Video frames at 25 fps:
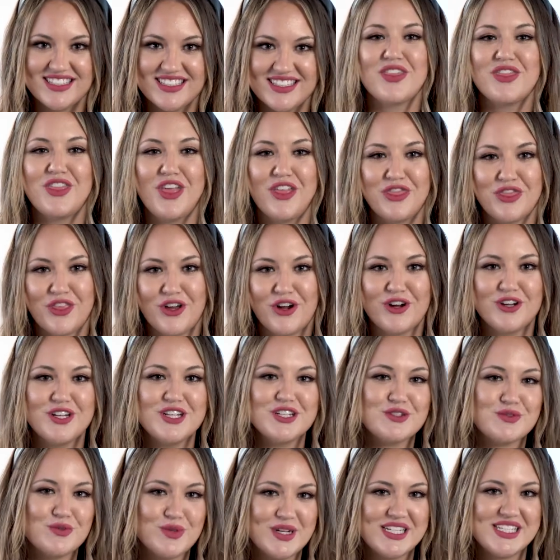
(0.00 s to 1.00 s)
The third
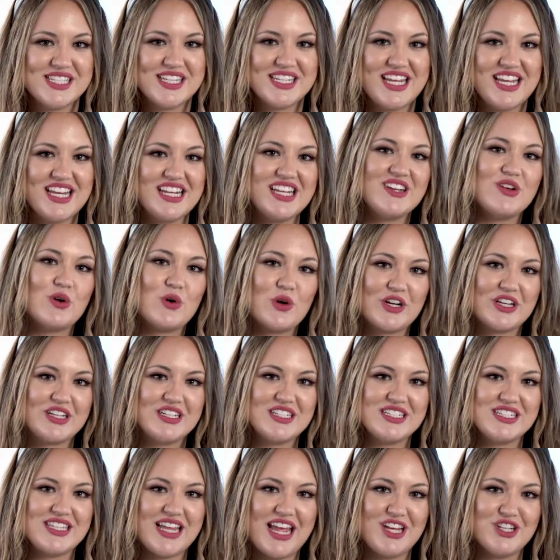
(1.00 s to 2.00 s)
is reasoning and
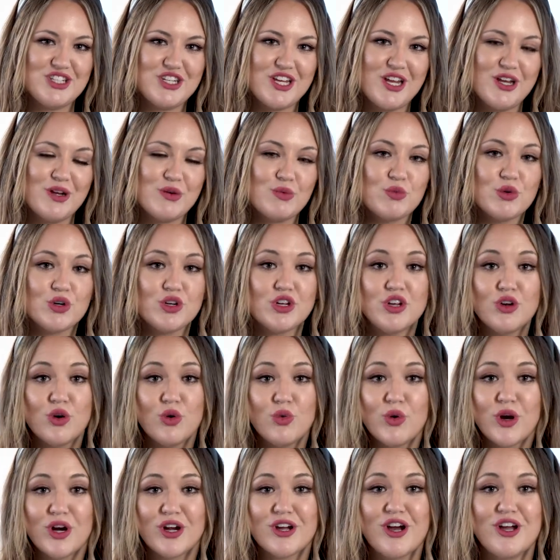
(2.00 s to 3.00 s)
organization, where you'll
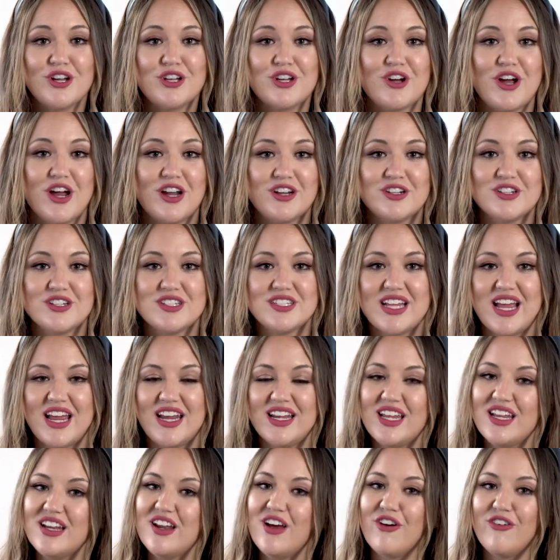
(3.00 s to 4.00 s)
work on your
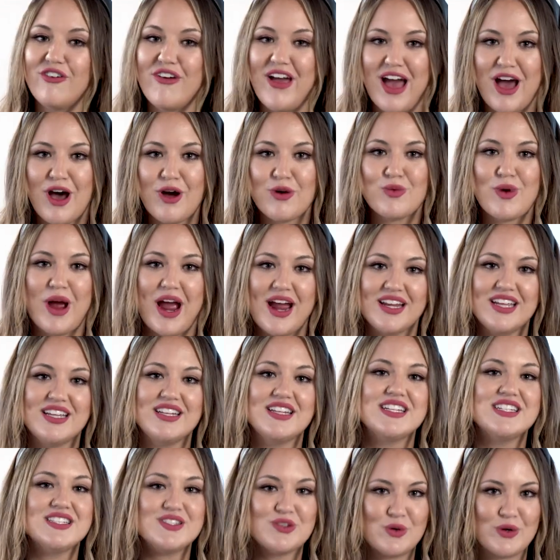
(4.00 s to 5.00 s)
understanding of how writing
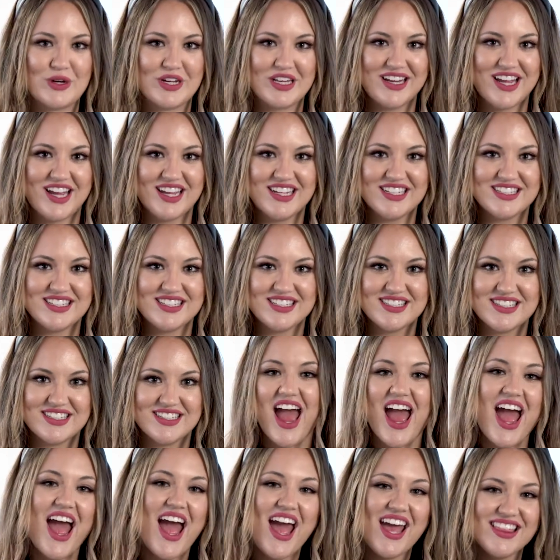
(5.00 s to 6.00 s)
is organized.
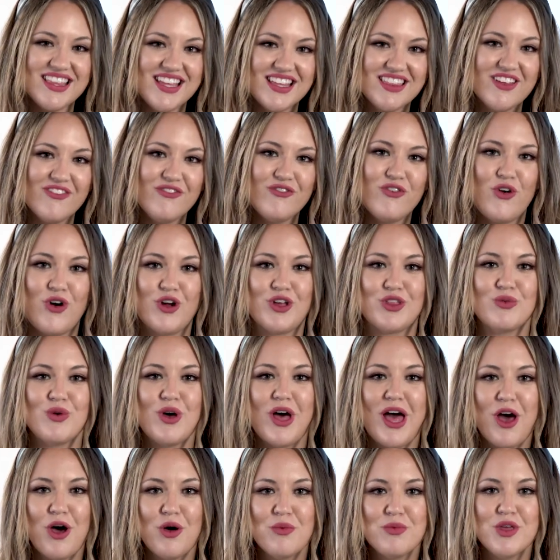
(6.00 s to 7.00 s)
And then the fourth will
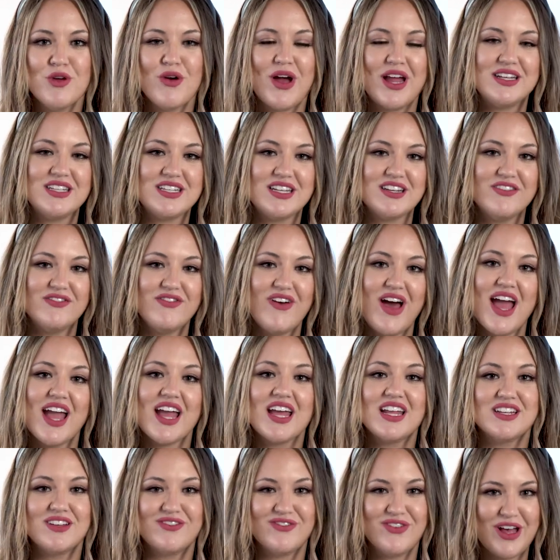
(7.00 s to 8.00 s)
help you identify
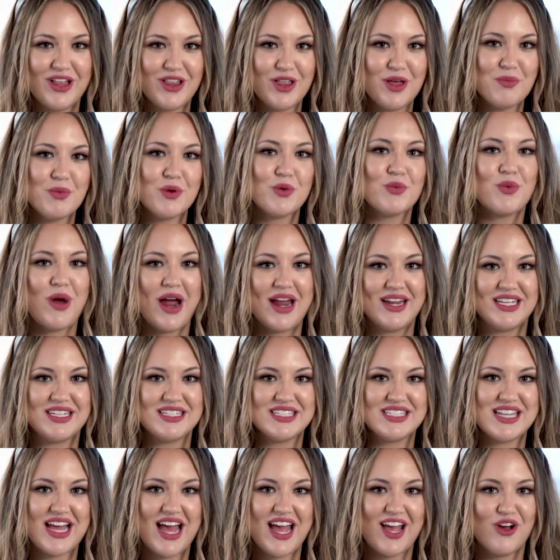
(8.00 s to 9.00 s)
and develop writing
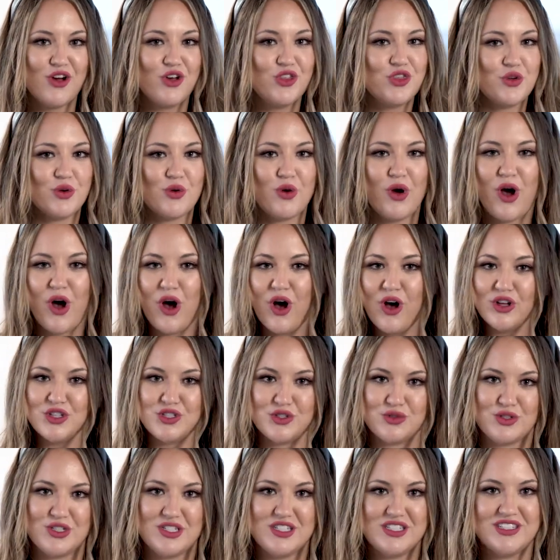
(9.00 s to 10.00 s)
style through all
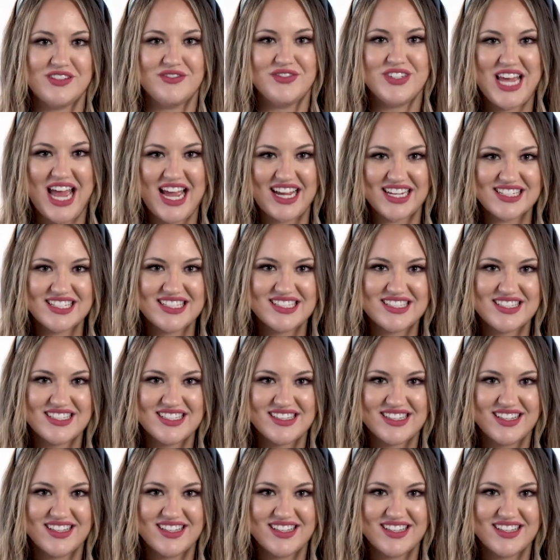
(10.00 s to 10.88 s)
sources of texts.